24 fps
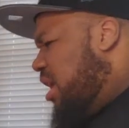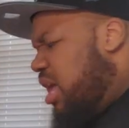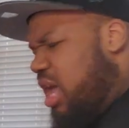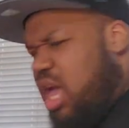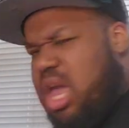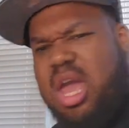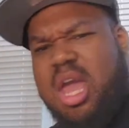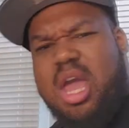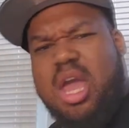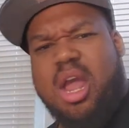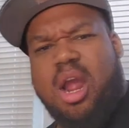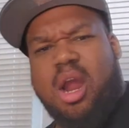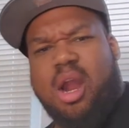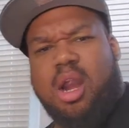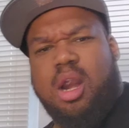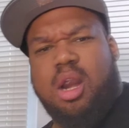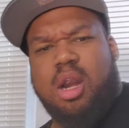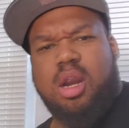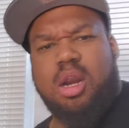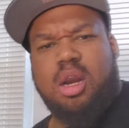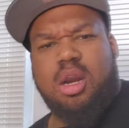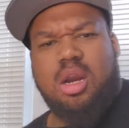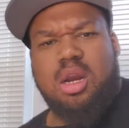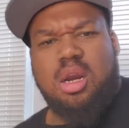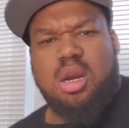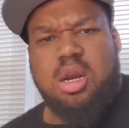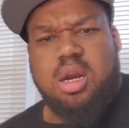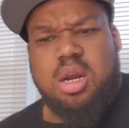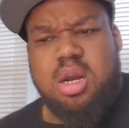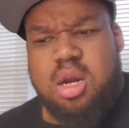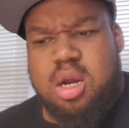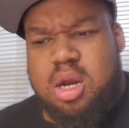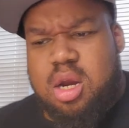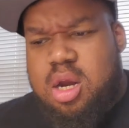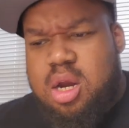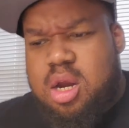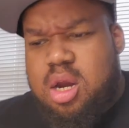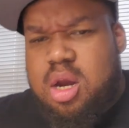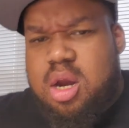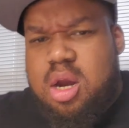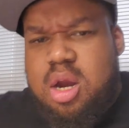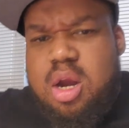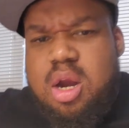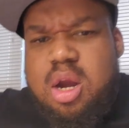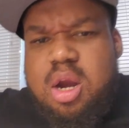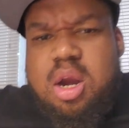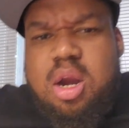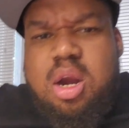here
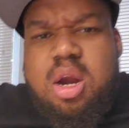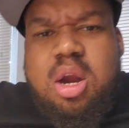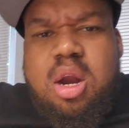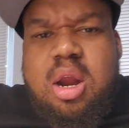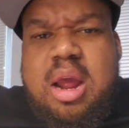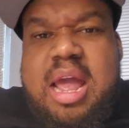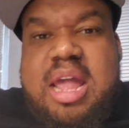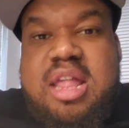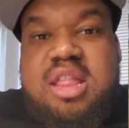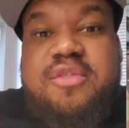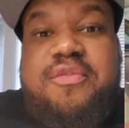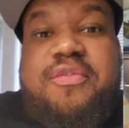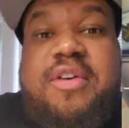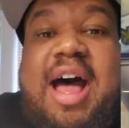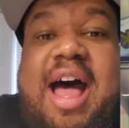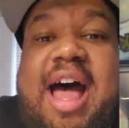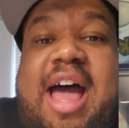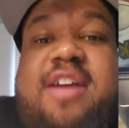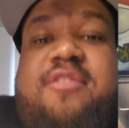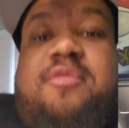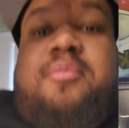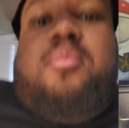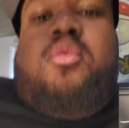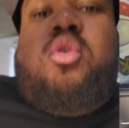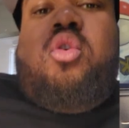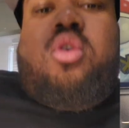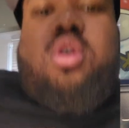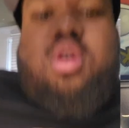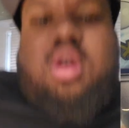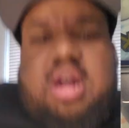is five more